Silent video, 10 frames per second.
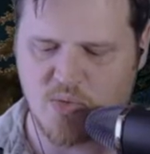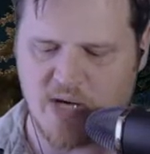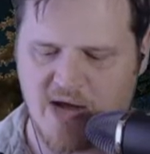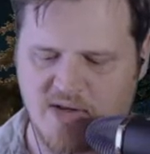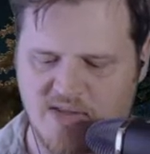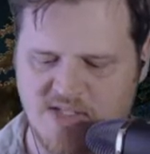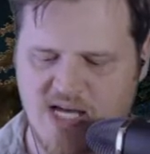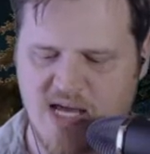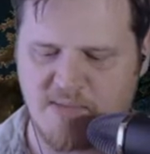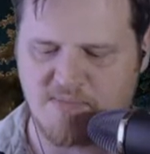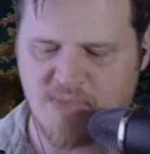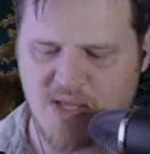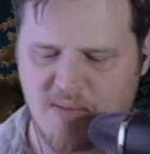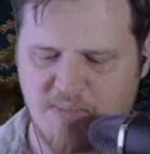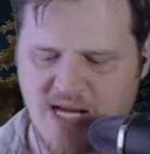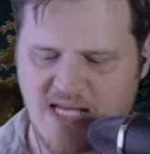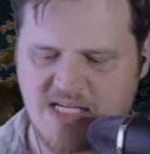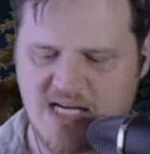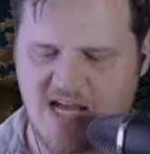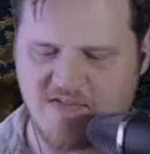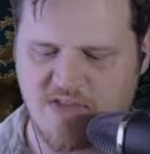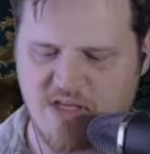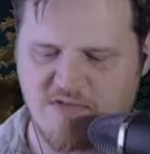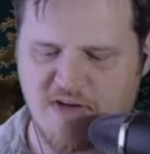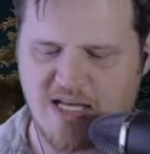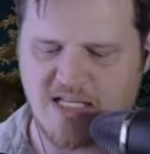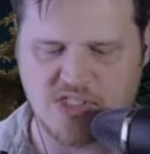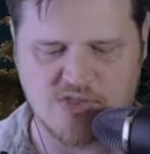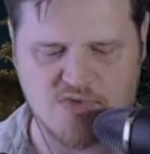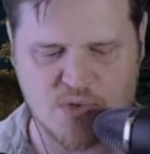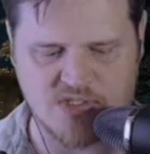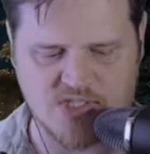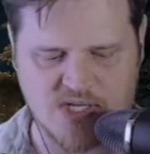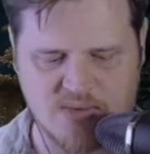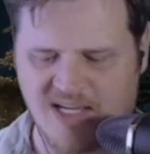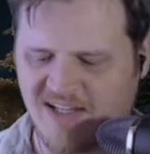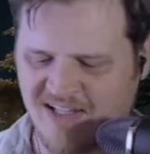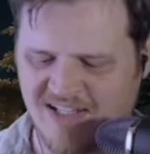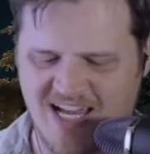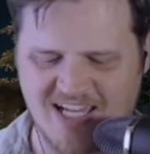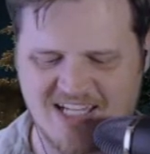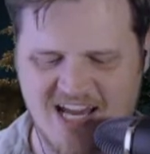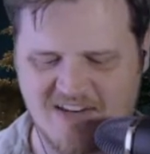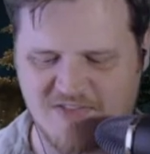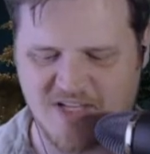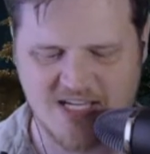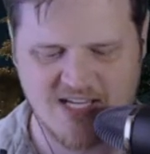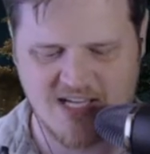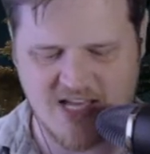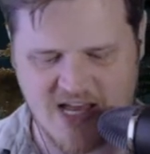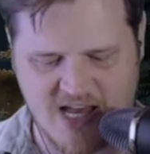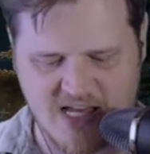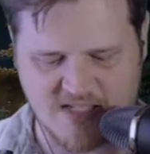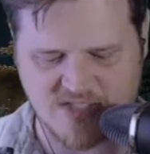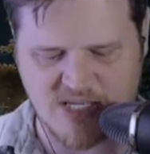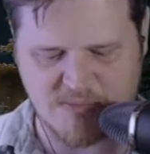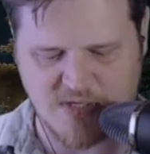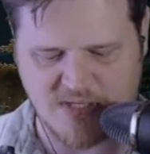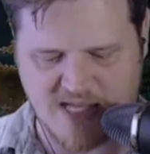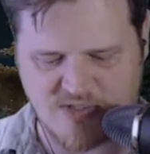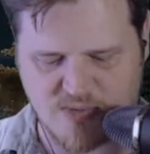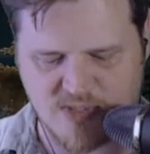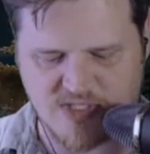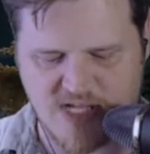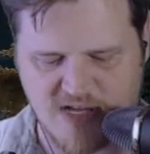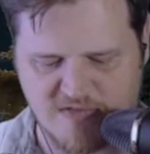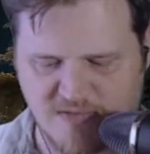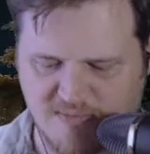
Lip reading: were out at the time, but I didn't have the finances for it, so I kind of skipped on that sort of stuff.